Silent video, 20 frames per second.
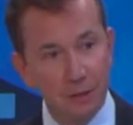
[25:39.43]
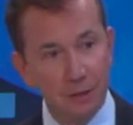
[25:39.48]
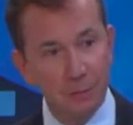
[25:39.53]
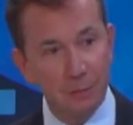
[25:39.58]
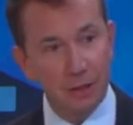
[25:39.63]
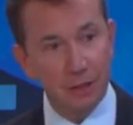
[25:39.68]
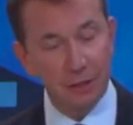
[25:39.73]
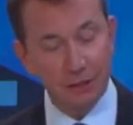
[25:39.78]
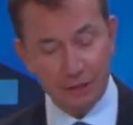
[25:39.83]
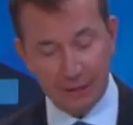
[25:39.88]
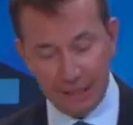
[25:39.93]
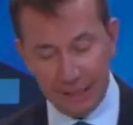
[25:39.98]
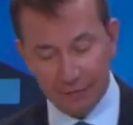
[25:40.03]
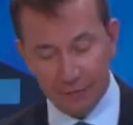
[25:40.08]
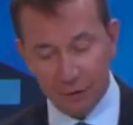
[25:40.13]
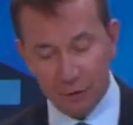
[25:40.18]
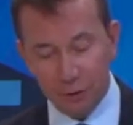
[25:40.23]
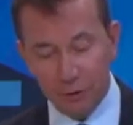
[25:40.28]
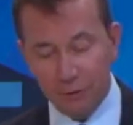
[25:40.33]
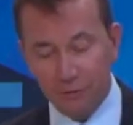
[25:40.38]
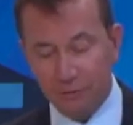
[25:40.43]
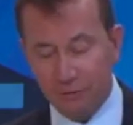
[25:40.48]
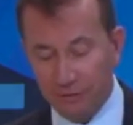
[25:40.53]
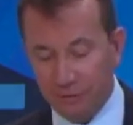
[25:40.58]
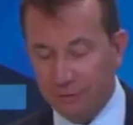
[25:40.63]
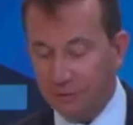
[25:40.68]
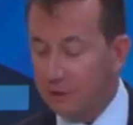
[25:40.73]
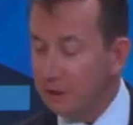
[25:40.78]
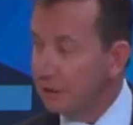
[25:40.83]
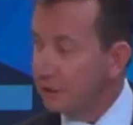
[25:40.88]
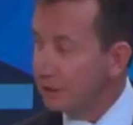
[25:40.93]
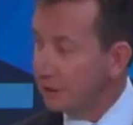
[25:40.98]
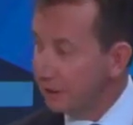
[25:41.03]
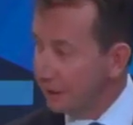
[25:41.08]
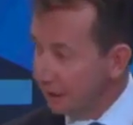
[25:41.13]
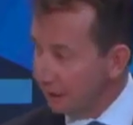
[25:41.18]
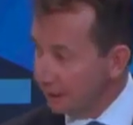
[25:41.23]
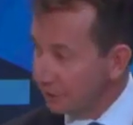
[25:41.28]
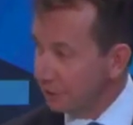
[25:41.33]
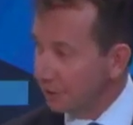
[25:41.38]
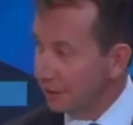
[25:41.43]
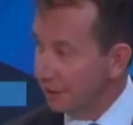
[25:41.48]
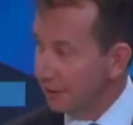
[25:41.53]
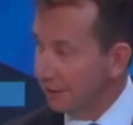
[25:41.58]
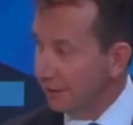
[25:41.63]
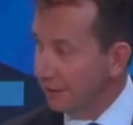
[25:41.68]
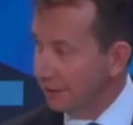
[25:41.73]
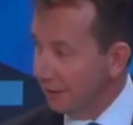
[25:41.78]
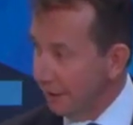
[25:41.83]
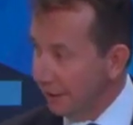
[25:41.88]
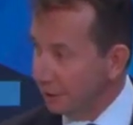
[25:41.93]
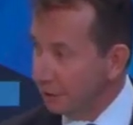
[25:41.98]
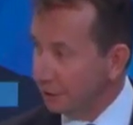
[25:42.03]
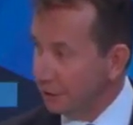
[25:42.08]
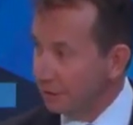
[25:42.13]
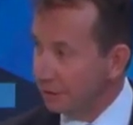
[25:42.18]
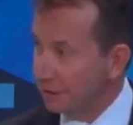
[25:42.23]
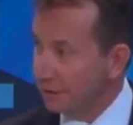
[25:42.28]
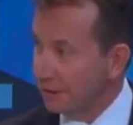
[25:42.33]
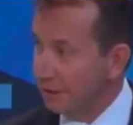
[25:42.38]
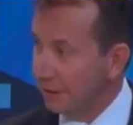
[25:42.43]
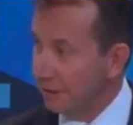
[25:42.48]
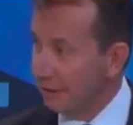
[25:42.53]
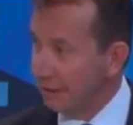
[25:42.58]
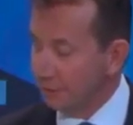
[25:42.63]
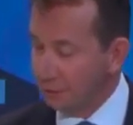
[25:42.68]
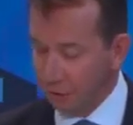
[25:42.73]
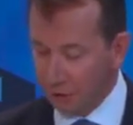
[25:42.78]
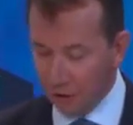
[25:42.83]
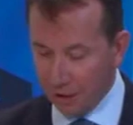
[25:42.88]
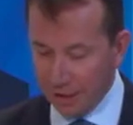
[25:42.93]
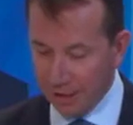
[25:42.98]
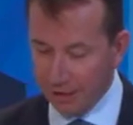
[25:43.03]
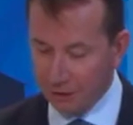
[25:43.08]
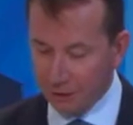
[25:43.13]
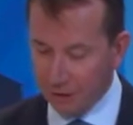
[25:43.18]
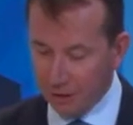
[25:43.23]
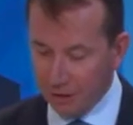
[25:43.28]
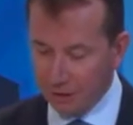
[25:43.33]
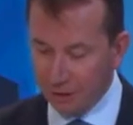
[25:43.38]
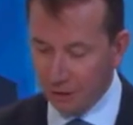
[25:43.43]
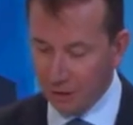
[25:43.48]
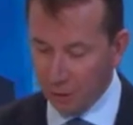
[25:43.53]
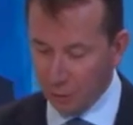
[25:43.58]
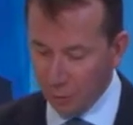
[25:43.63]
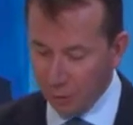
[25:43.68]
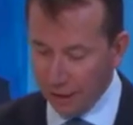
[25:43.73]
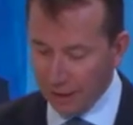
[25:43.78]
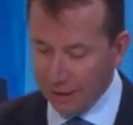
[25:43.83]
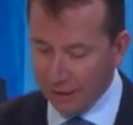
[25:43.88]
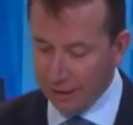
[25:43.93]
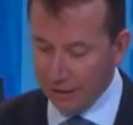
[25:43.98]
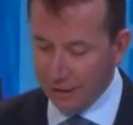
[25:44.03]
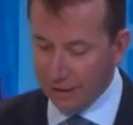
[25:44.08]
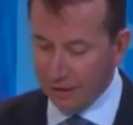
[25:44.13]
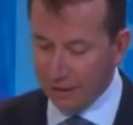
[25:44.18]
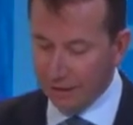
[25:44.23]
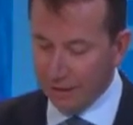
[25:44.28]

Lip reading: By this afternoon, 56 nations have signed on already,